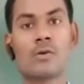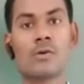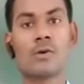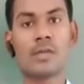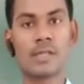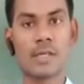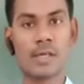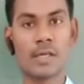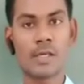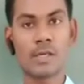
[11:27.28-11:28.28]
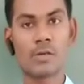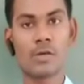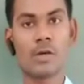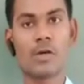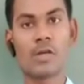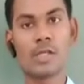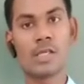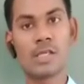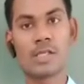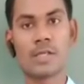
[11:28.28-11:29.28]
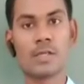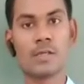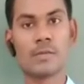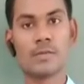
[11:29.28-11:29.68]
coincident on each other.